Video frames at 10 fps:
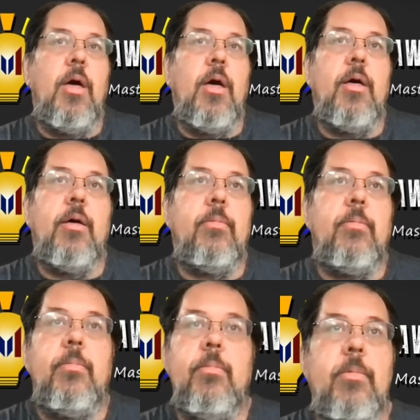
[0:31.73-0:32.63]
Uh,
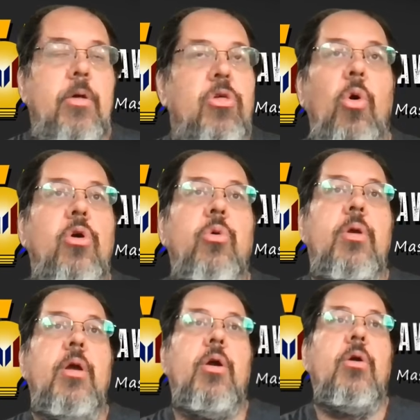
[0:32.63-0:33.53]
his whole
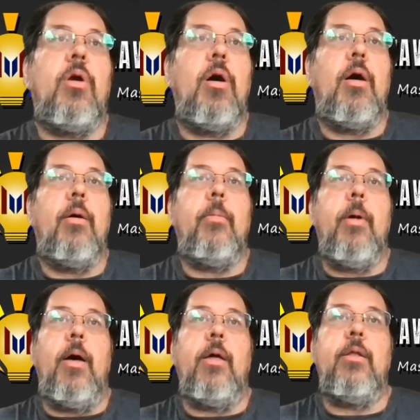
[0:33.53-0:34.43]
career um,
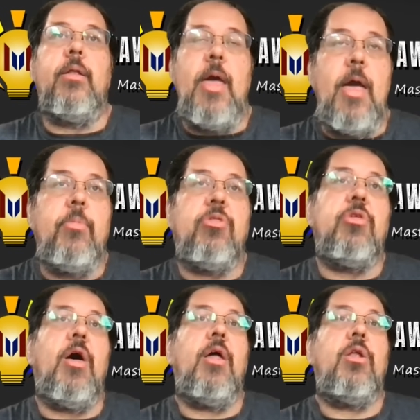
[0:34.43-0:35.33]
on
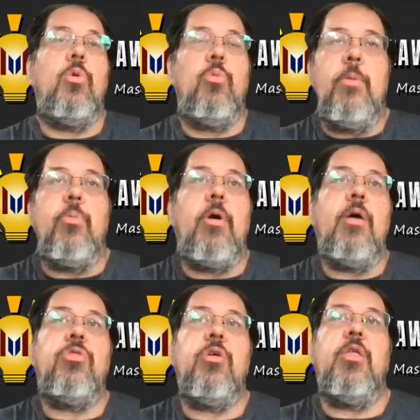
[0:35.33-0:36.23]
Amazon
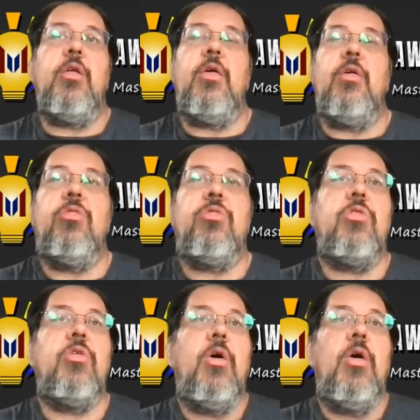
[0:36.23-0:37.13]
repricing.
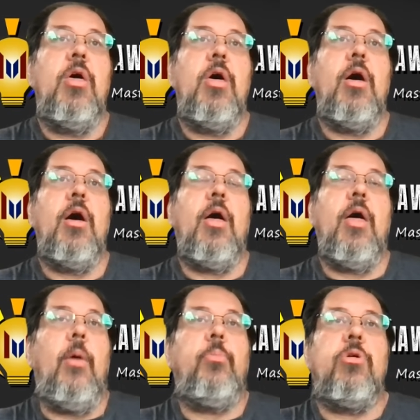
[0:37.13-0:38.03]
He's uh,
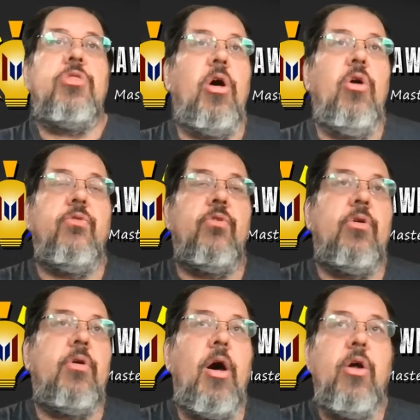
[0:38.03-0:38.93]
helped to sell
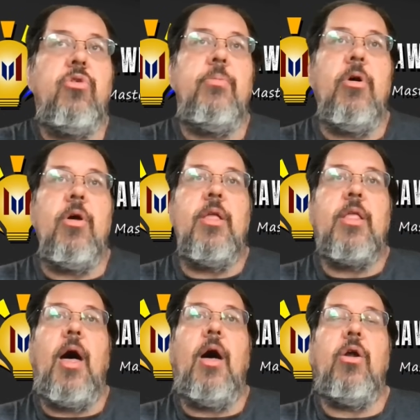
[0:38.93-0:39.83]
over one hundred million
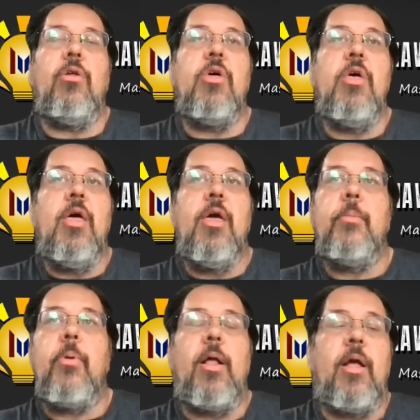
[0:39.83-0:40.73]
dollars
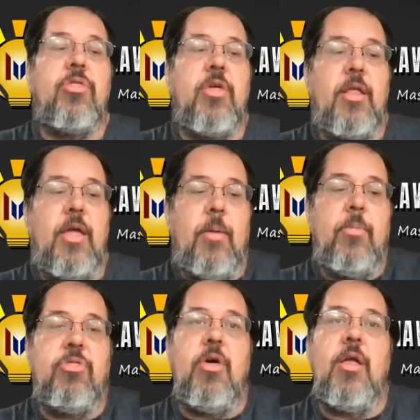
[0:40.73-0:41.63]
in products on
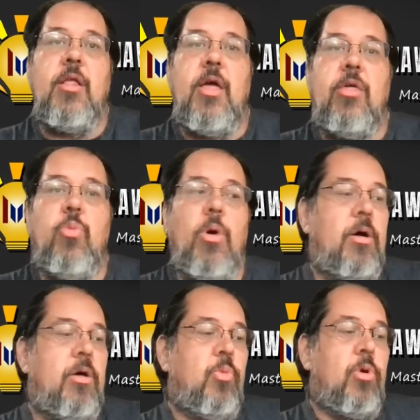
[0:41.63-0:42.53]
Amazon, as
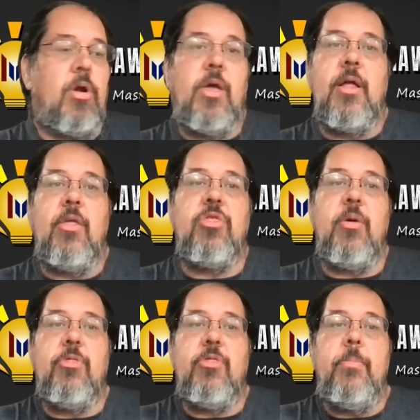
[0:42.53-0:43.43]
well as working on
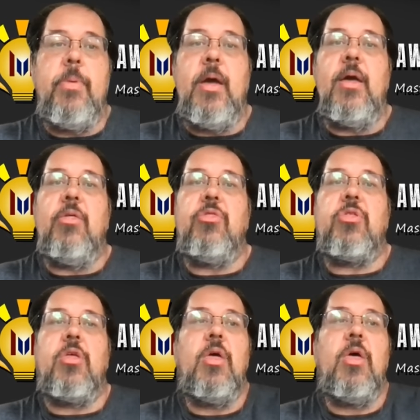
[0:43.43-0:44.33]
some of the
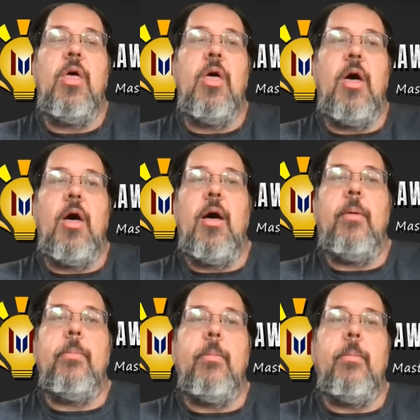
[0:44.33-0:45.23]
biggest, uh,